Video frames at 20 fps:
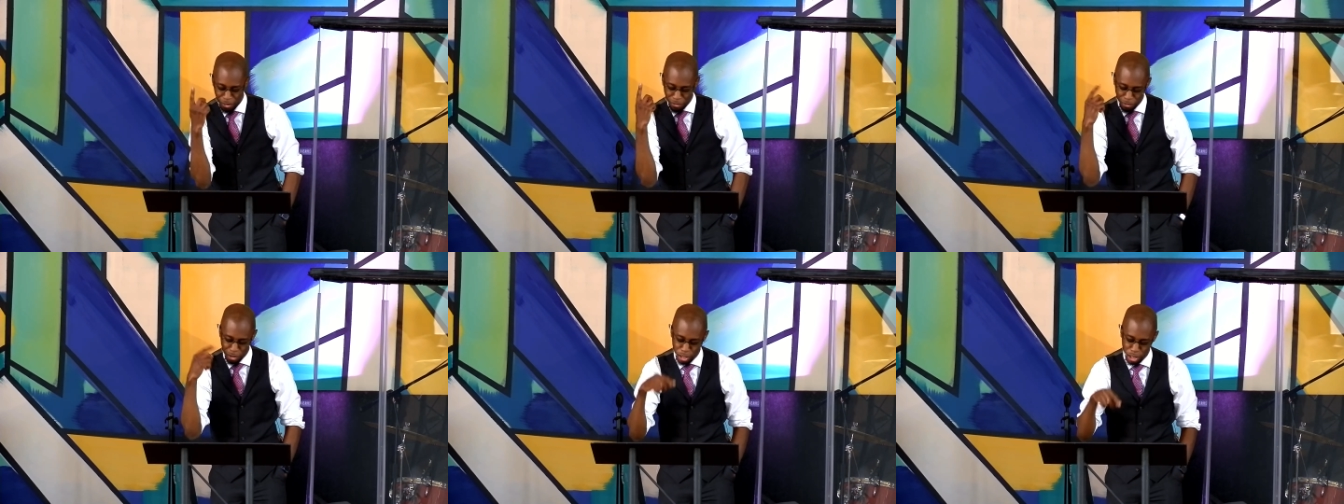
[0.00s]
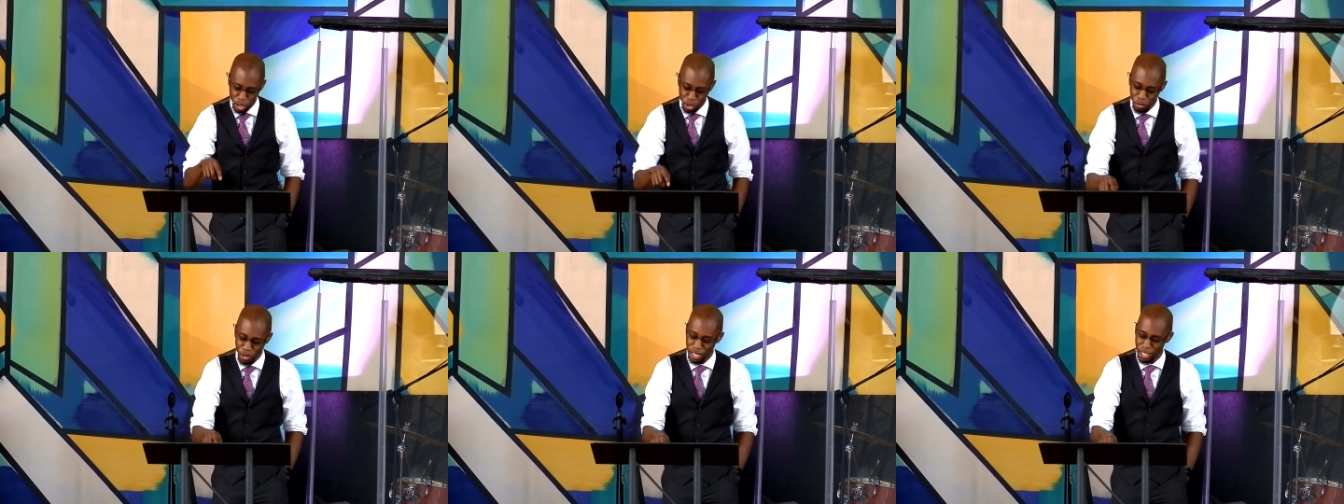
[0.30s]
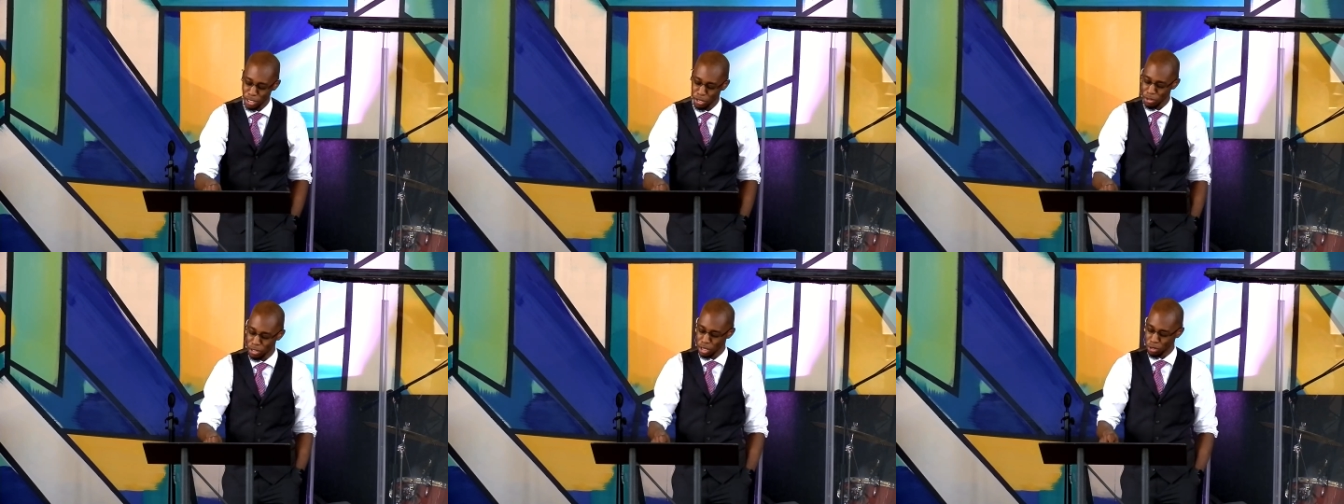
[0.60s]
Verses
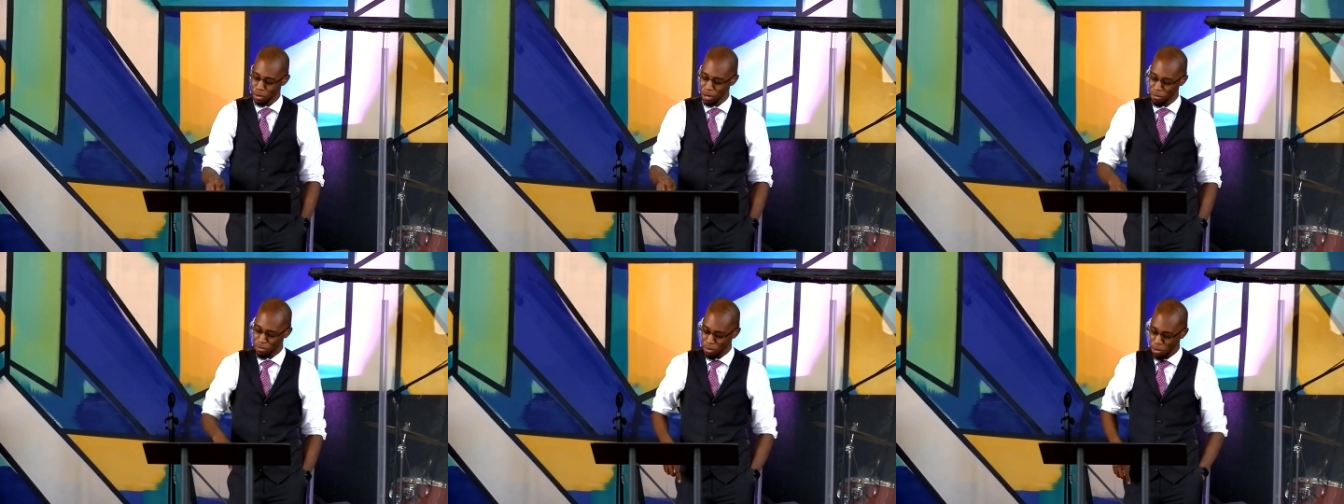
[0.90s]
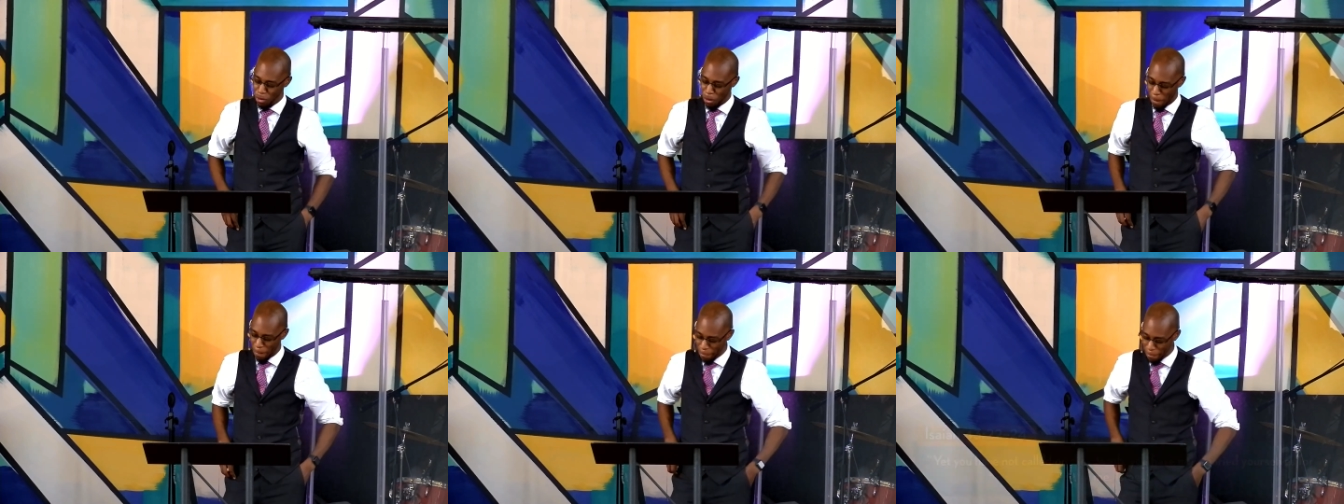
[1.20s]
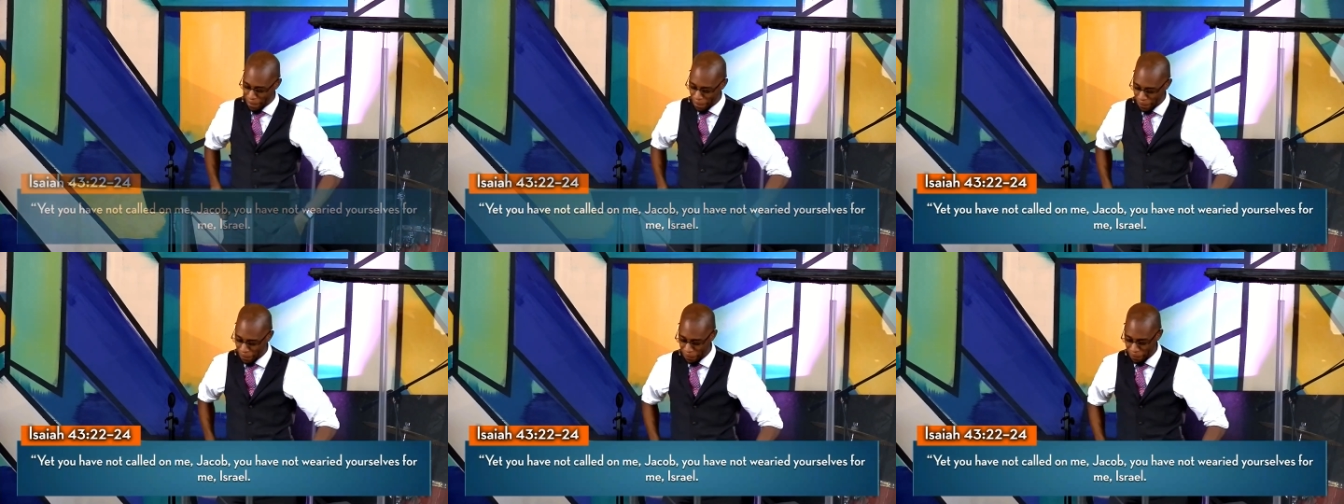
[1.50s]
22 to 24.
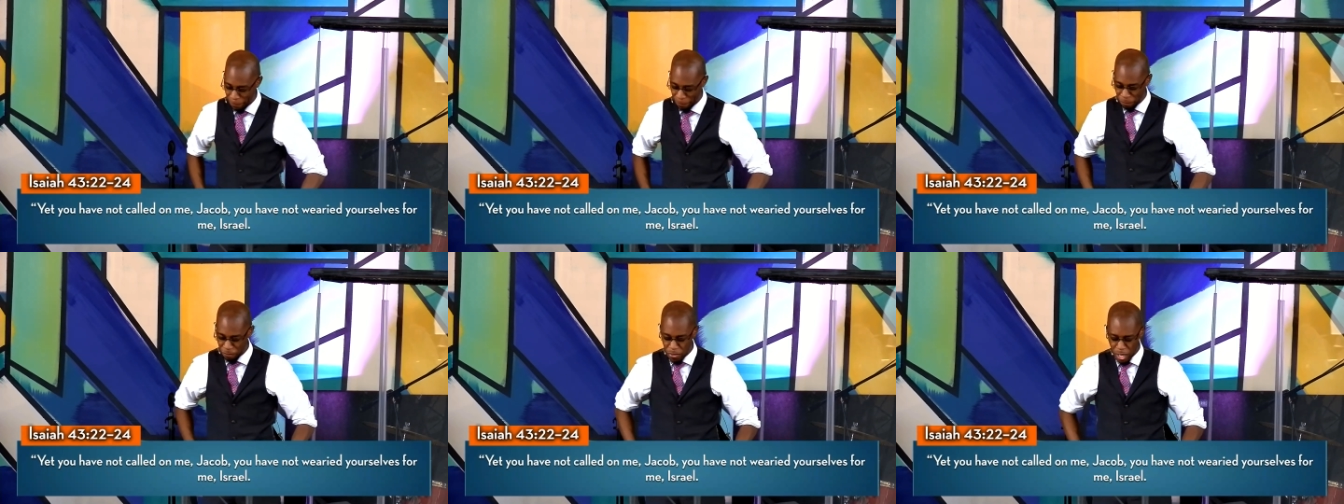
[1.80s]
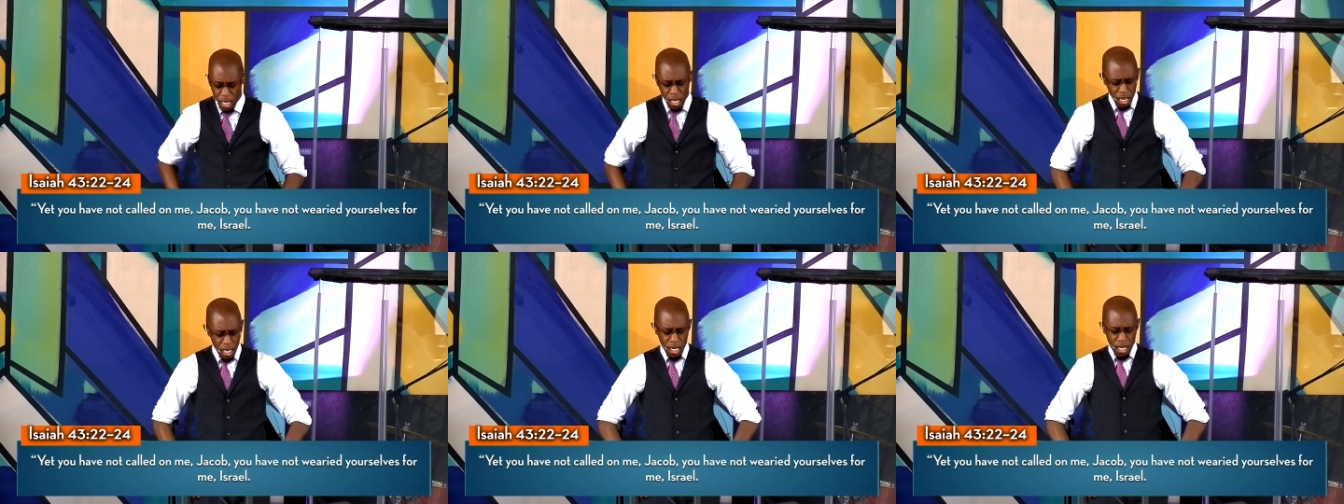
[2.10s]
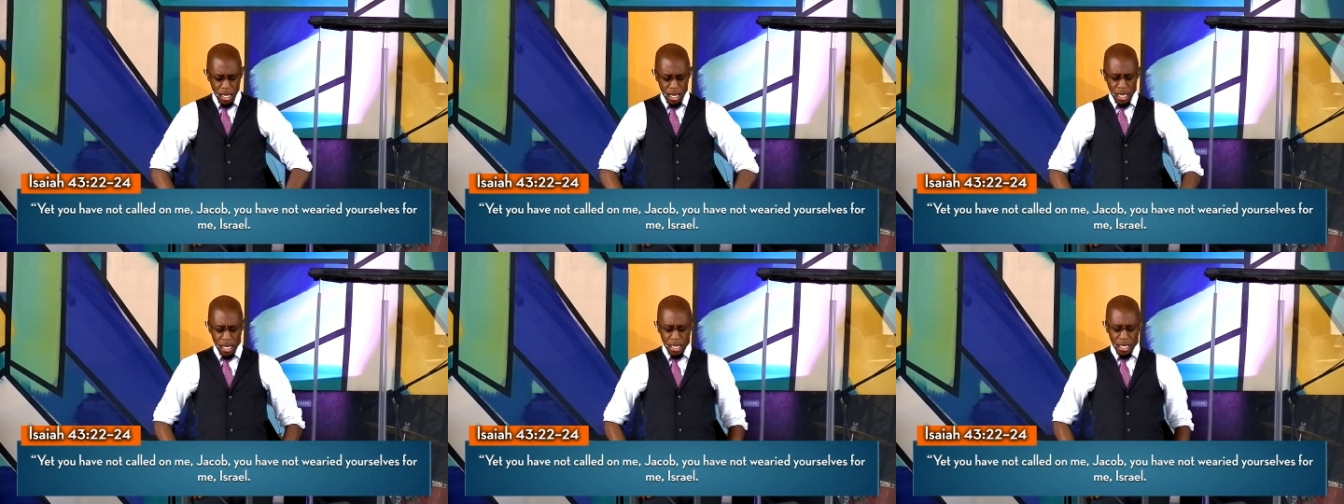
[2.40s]

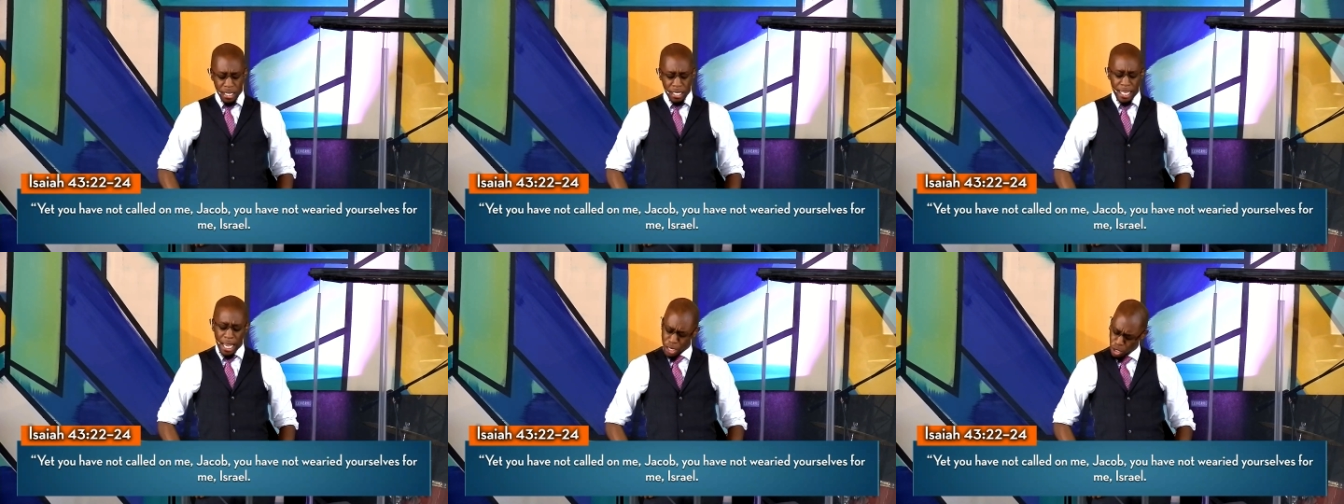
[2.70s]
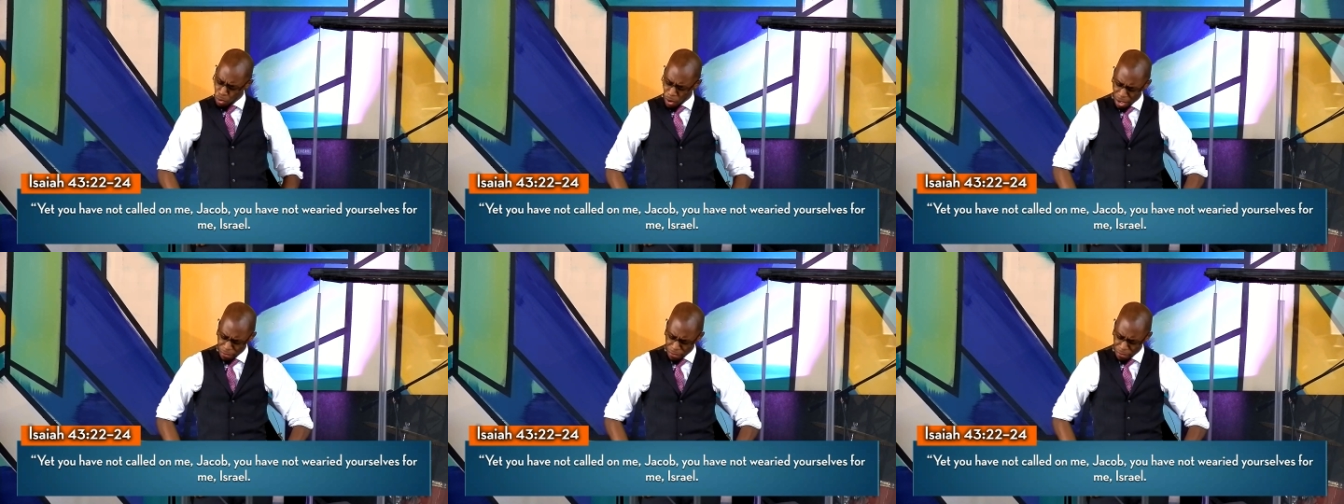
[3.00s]
Yet you